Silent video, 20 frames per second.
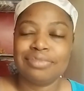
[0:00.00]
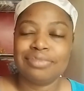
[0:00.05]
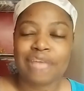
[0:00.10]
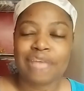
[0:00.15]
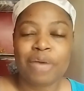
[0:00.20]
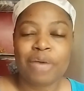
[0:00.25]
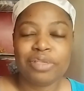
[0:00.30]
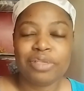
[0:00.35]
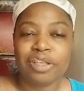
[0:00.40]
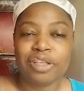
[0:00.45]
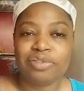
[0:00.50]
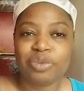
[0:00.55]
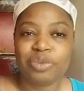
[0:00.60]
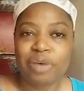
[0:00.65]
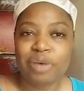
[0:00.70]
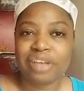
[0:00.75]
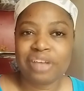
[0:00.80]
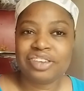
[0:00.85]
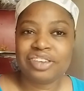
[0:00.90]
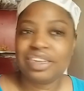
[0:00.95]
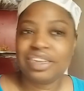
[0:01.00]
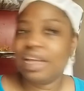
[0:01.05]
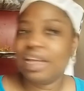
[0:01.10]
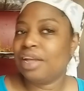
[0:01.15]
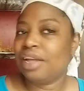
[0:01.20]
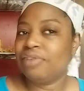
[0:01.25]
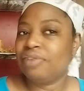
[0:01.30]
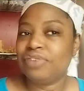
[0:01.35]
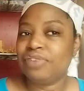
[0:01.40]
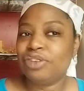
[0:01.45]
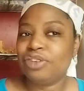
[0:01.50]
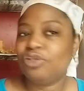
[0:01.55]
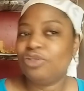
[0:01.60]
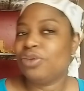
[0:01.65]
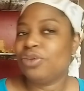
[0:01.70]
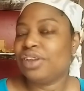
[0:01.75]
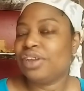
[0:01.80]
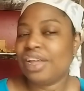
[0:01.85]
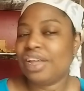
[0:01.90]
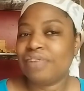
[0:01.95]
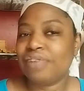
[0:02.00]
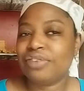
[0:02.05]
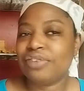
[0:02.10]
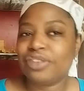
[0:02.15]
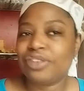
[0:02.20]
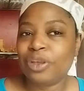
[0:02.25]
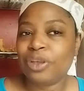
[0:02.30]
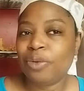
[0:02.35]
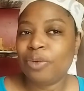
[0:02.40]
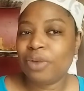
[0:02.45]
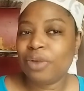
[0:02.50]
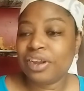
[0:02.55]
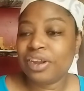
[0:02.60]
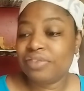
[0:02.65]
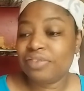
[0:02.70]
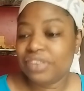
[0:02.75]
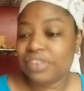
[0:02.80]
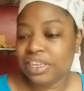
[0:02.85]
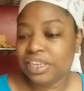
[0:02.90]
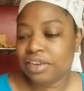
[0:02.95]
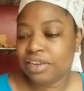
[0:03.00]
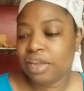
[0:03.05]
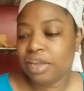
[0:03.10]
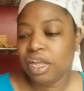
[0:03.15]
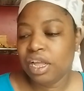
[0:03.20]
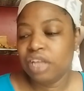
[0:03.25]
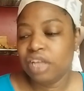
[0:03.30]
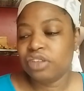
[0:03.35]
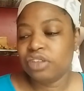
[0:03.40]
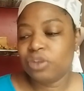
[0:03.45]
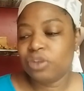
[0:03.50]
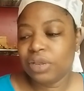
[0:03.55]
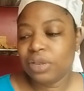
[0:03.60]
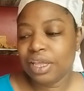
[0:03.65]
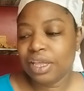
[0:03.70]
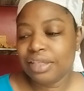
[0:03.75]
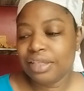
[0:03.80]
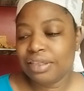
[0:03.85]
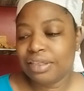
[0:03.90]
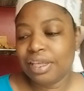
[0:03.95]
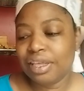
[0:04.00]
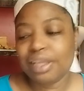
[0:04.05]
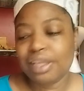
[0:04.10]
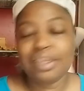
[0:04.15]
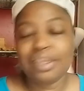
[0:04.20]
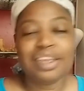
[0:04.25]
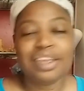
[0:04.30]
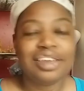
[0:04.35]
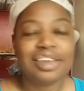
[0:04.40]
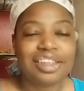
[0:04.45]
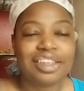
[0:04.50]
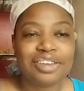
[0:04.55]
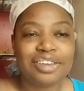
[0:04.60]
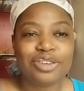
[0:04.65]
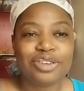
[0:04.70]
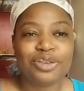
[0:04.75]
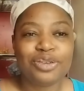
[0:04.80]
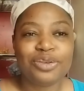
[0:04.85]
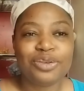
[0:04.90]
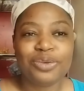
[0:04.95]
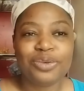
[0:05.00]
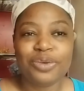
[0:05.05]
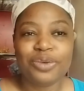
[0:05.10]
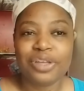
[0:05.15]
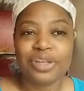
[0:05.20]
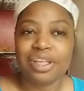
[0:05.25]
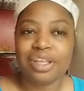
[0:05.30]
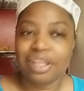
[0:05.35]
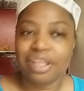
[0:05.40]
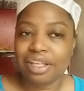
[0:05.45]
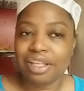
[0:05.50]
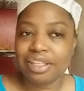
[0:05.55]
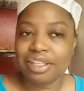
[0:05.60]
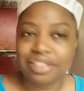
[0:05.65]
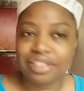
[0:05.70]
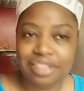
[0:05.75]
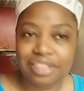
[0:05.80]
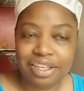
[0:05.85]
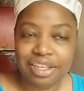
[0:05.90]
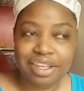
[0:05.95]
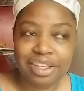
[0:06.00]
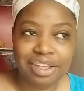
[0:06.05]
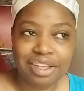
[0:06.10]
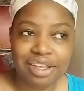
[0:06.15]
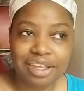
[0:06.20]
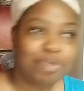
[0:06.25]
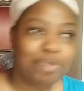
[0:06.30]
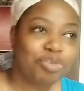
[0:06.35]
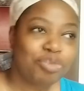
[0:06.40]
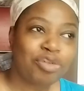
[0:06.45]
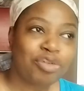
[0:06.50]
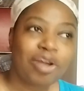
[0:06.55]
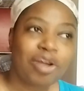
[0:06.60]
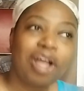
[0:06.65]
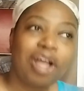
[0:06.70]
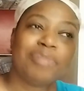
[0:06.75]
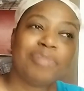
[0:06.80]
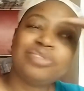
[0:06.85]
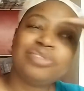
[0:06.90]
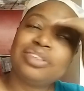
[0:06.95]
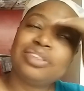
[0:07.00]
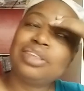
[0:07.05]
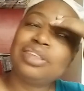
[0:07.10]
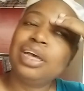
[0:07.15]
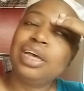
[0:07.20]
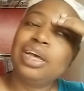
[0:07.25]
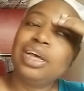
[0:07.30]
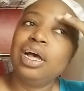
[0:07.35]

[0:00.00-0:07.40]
I would love to watch it. I've enjoyed every single one I've seen. So let's get into the prompts.